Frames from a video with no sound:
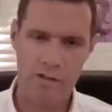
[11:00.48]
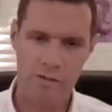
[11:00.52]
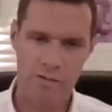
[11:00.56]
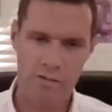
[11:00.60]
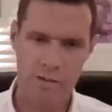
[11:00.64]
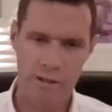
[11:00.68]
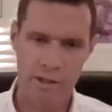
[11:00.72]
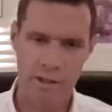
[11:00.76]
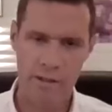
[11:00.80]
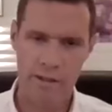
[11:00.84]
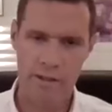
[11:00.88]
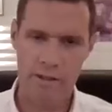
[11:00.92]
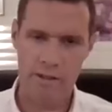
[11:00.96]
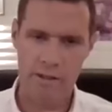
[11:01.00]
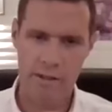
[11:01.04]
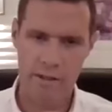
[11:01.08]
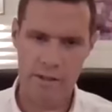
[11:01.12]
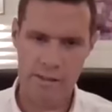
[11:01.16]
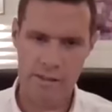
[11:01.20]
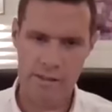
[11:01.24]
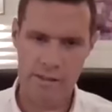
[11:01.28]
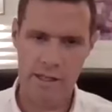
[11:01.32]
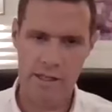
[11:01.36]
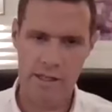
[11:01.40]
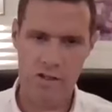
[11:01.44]
and then each of
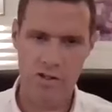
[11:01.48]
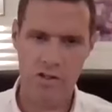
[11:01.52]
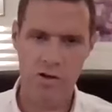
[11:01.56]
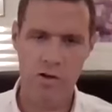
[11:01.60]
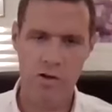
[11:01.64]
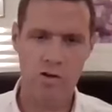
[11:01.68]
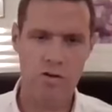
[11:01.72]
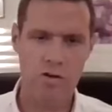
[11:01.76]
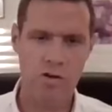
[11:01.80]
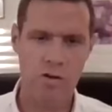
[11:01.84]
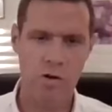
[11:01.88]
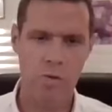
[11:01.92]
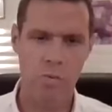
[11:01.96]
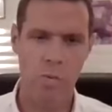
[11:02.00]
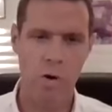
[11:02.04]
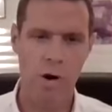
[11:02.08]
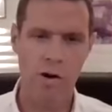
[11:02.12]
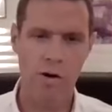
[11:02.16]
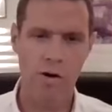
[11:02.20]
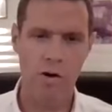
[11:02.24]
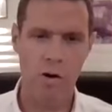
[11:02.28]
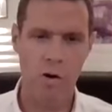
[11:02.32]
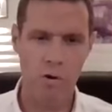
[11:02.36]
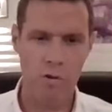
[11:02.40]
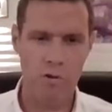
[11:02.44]
the sage,
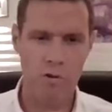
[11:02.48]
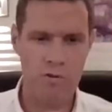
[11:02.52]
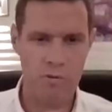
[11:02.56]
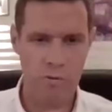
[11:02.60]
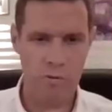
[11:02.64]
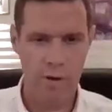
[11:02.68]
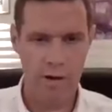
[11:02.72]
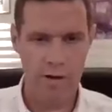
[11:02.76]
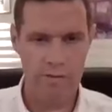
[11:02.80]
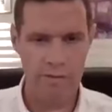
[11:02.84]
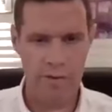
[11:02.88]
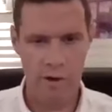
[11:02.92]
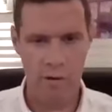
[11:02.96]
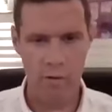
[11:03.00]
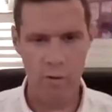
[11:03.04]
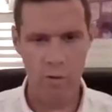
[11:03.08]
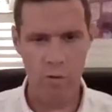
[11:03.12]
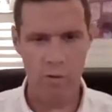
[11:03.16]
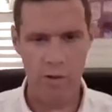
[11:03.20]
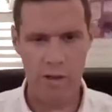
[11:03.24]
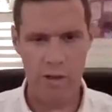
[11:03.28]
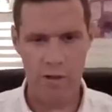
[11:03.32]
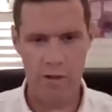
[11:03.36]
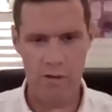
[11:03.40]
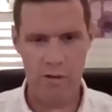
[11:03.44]
nurture, and warrior
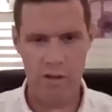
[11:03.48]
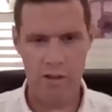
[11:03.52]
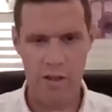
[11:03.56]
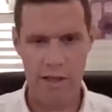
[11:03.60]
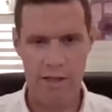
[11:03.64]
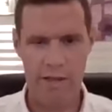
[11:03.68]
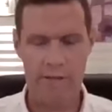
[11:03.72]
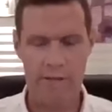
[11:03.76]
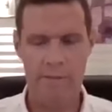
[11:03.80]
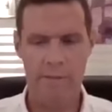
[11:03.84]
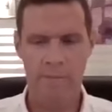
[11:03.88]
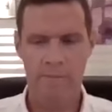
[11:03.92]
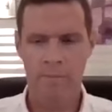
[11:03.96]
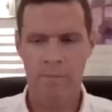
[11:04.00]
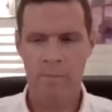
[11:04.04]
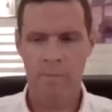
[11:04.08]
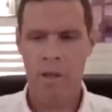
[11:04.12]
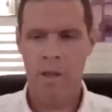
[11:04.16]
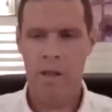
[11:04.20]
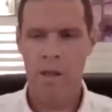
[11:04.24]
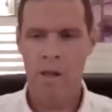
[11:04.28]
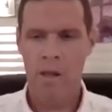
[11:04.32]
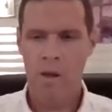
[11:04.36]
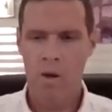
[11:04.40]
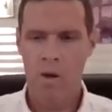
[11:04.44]
also have their own inner
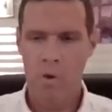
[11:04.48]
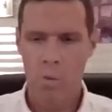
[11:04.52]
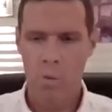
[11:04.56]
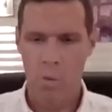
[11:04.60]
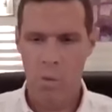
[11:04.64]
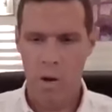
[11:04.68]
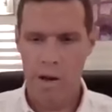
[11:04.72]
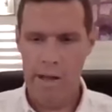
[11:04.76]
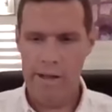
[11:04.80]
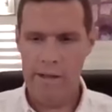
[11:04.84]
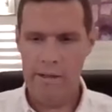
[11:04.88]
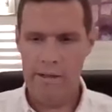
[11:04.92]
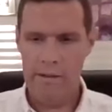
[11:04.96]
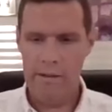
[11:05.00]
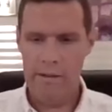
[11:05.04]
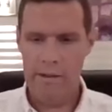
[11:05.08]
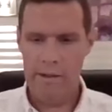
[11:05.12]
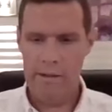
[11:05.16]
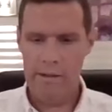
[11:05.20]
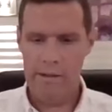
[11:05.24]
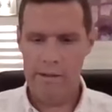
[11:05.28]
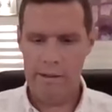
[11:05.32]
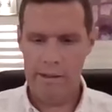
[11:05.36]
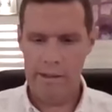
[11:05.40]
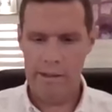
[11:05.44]
child.
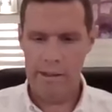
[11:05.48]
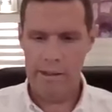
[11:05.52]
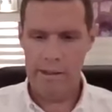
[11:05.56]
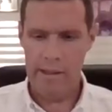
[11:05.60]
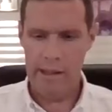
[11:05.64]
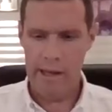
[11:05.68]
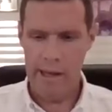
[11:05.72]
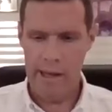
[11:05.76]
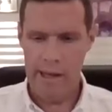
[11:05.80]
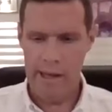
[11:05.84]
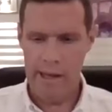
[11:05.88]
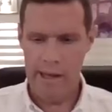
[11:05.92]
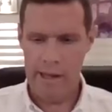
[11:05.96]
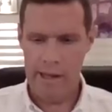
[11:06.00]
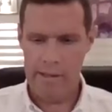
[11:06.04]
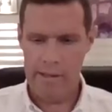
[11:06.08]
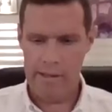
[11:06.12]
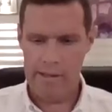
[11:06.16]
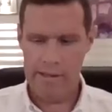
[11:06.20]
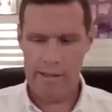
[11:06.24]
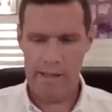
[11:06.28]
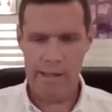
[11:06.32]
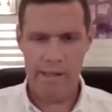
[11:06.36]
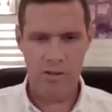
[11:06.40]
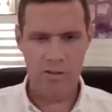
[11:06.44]
When
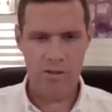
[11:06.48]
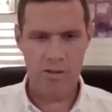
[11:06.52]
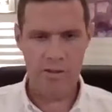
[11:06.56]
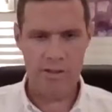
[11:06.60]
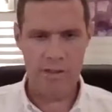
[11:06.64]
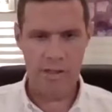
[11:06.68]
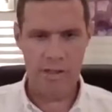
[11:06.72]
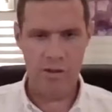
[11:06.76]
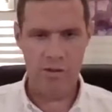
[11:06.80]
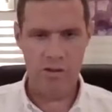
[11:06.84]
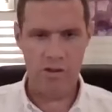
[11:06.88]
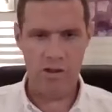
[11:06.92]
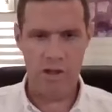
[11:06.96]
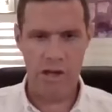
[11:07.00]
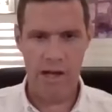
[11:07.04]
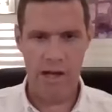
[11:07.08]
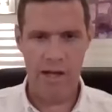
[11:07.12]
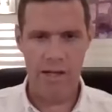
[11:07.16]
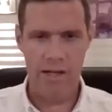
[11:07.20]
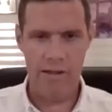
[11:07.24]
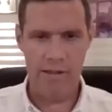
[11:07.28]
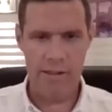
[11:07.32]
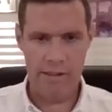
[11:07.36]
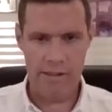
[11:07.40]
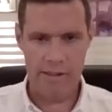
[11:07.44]
the sage's
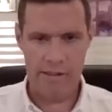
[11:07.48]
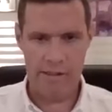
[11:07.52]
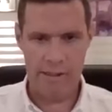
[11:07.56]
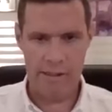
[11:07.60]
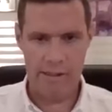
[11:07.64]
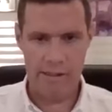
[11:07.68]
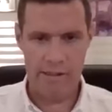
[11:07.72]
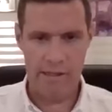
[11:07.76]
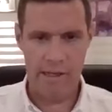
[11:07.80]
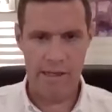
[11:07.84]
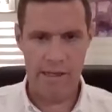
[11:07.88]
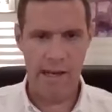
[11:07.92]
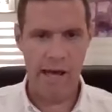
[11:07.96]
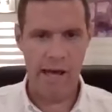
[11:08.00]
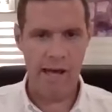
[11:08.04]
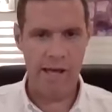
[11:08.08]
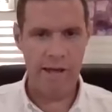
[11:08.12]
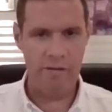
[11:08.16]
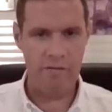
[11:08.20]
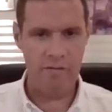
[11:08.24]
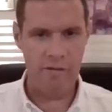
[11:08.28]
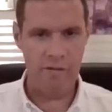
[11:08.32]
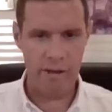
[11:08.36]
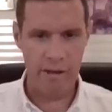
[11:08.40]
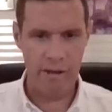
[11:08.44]
inner child
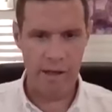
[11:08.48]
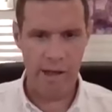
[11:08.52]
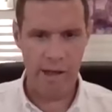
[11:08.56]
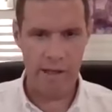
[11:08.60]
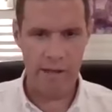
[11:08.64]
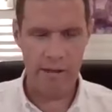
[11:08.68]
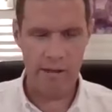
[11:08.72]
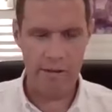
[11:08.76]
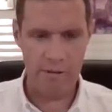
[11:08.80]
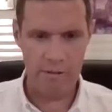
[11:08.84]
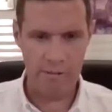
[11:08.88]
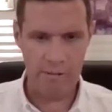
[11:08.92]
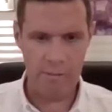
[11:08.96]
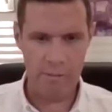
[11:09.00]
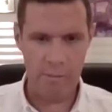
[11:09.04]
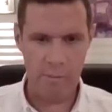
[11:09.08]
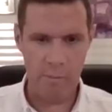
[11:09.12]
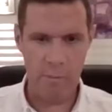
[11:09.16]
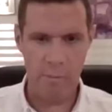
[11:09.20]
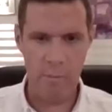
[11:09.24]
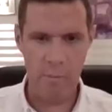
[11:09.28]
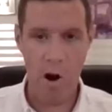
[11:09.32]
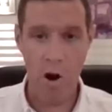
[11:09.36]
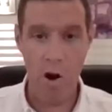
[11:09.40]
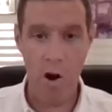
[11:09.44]
is alive
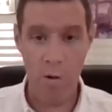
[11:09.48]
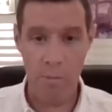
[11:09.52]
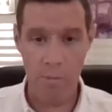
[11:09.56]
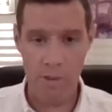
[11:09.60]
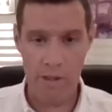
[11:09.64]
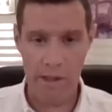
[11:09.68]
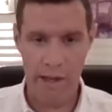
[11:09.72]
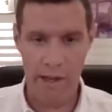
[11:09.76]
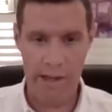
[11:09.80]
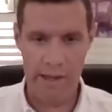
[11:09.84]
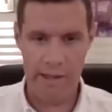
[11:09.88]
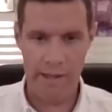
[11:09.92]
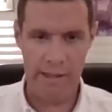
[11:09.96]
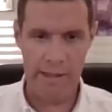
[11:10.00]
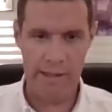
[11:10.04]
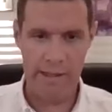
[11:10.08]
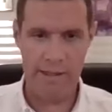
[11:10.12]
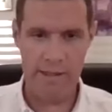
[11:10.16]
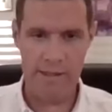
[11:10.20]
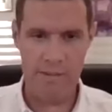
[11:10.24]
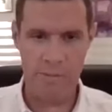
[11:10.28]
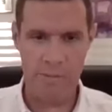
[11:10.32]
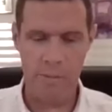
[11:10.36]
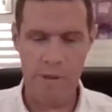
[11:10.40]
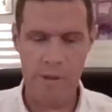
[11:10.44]
and
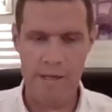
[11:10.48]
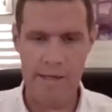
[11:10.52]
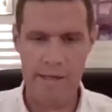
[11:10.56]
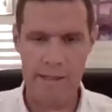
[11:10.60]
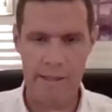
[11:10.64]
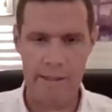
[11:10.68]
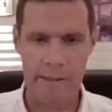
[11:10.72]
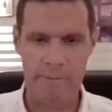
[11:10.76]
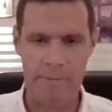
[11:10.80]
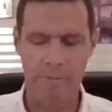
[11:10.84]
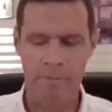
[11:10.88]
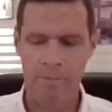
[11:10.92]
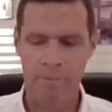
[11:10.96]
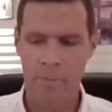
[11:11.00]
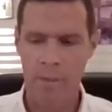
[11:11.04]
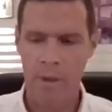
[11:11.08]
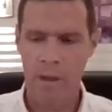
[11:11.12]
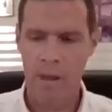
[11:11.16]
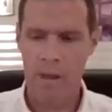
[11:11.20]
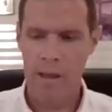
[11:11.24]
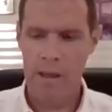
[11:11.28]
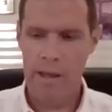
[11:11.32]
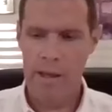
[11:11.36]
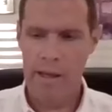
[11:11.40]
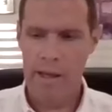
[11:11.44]
permeating his
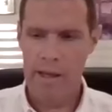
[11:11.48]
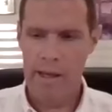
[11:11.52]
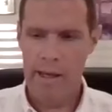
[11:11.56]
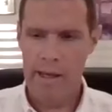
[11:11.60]
being,